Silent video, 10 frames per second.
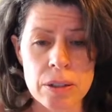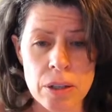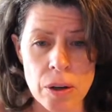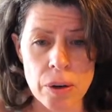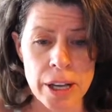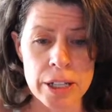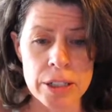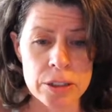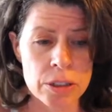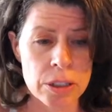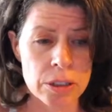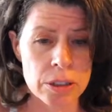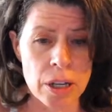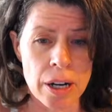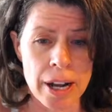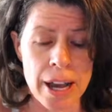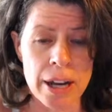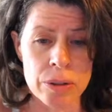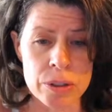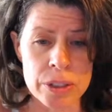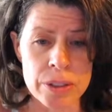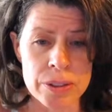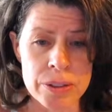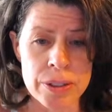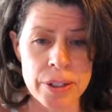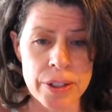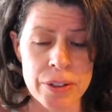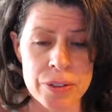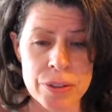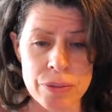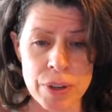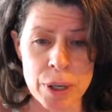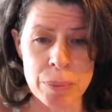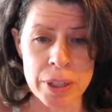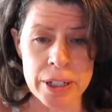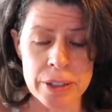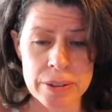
Okay, she's got allergies against the family.